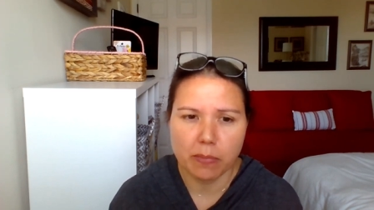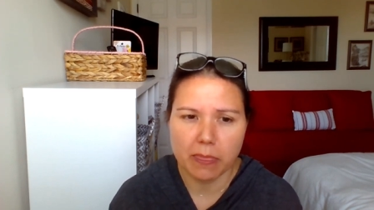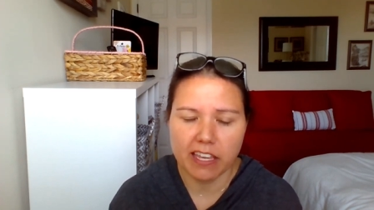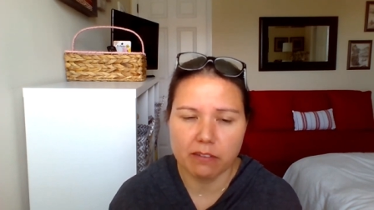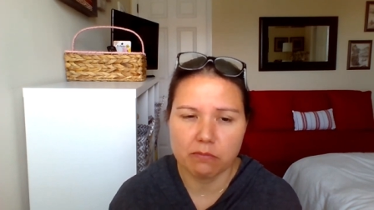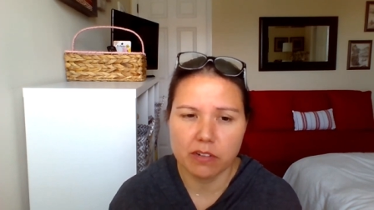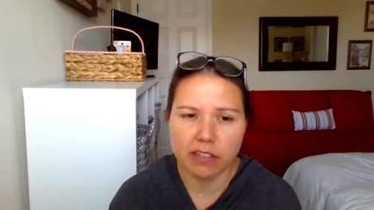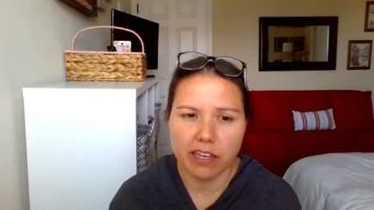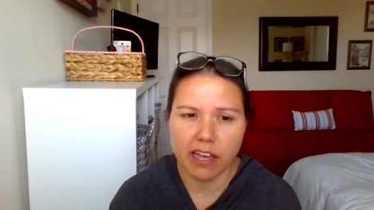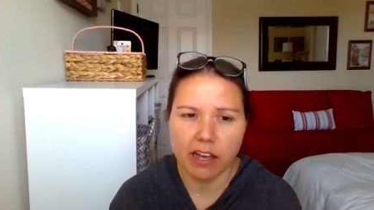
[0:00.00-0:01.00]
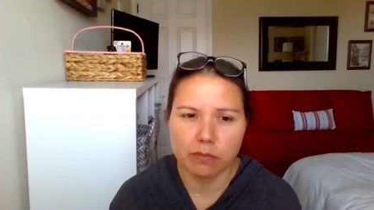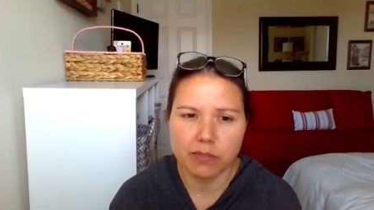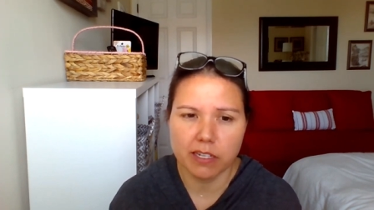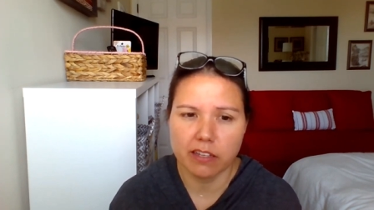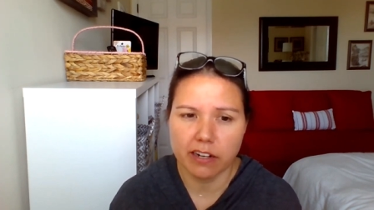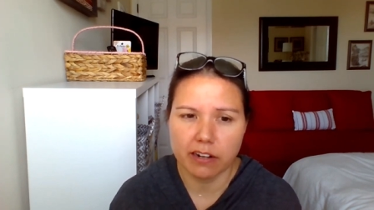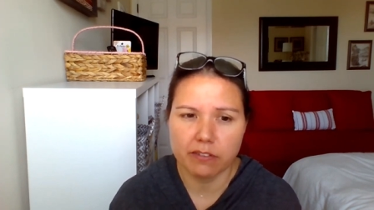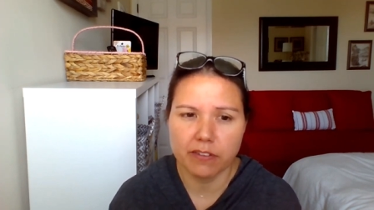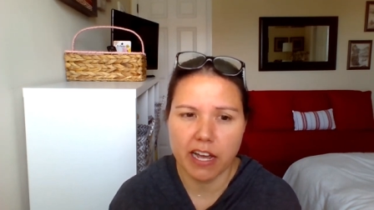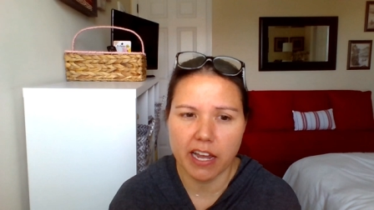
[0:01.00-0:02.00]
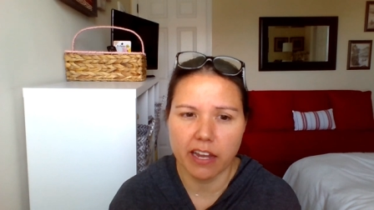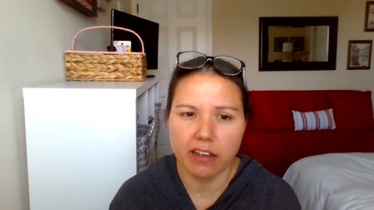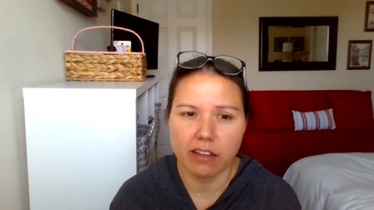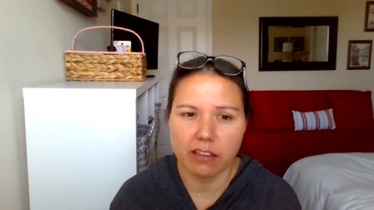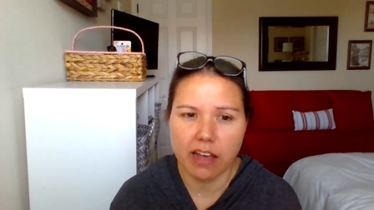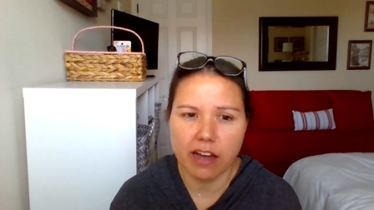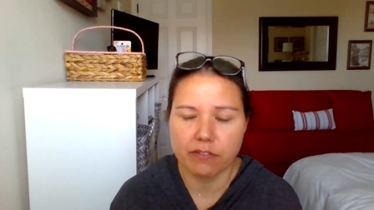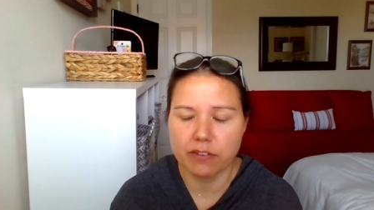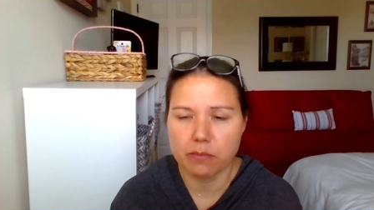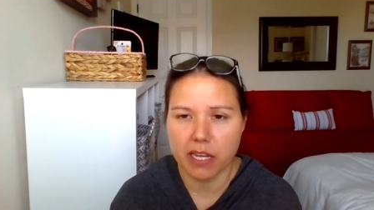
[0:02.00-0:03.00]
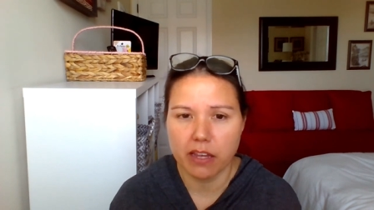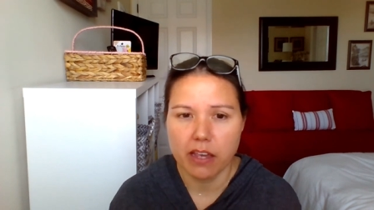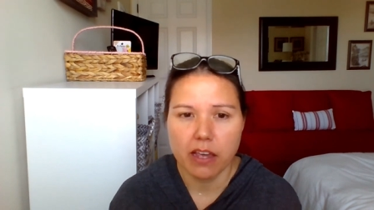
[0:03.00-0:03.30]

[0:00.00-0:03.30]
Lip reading: He really helped clarify a lot for me.